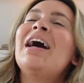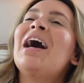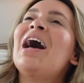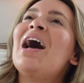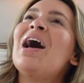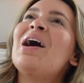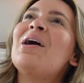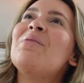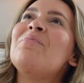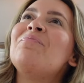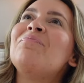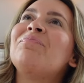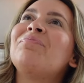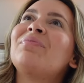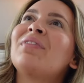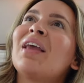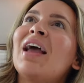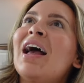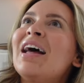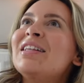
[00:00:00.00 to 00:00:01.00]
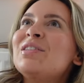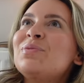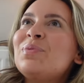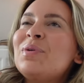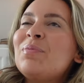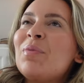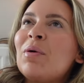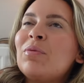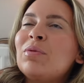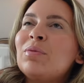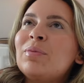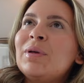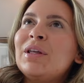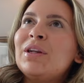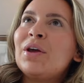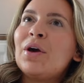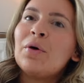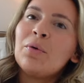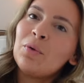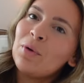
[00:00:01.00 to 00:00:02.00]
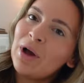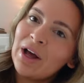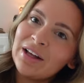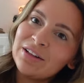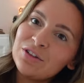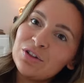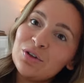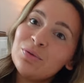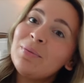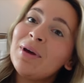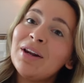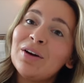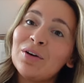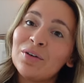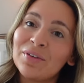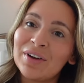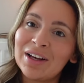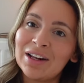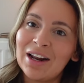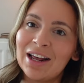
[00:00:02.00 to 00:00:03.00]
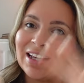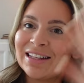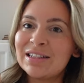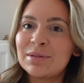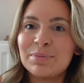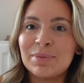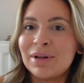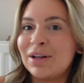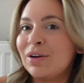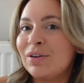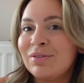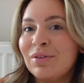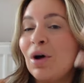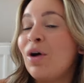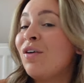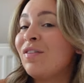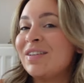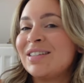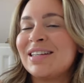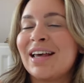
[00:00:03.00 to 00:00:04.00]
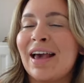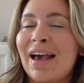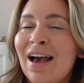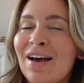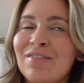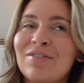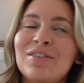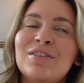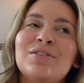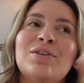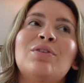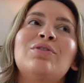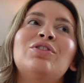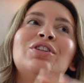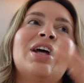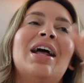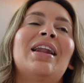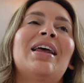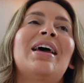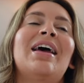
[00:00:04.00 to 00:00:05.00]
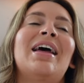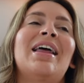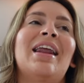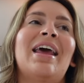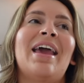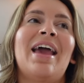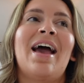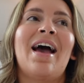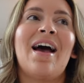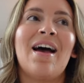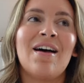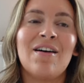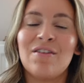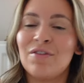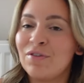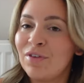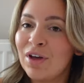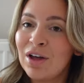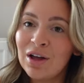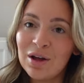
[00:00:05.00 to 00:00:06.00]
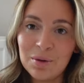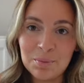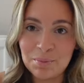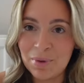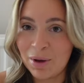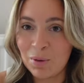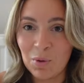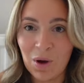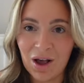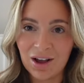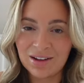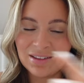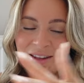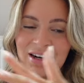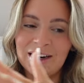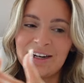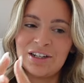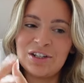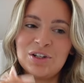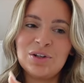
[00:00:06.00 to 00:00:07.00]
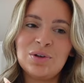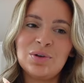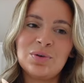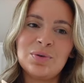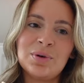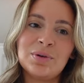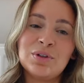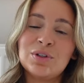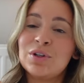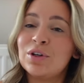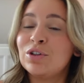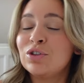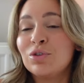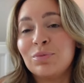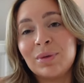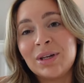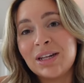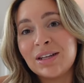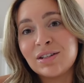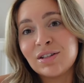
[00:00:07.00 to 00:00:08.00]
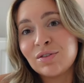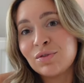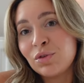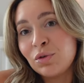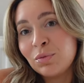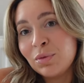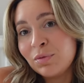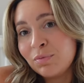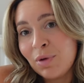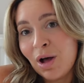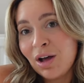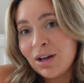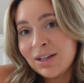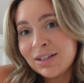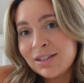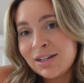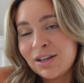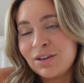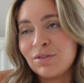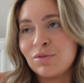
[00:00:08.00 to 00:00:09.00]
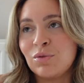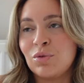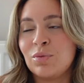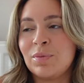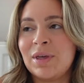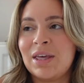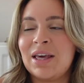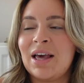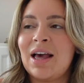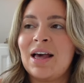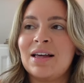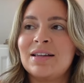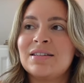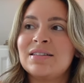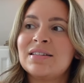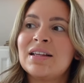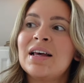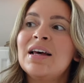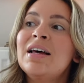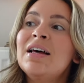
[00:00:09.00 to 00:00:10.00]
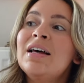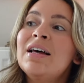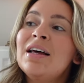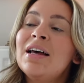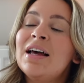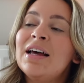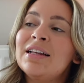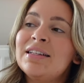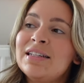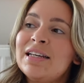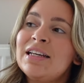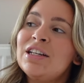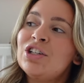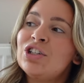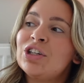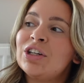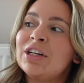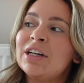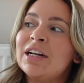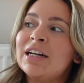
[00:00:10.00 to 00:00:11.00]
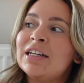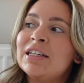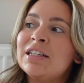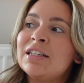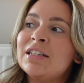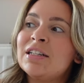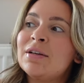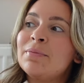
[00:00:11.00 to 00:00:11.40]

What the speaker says: as we probably know, as you may not realize, but obviously I have the Soul Shala and I have my work that I do, and social media is a form of marketing for me as a teacher, and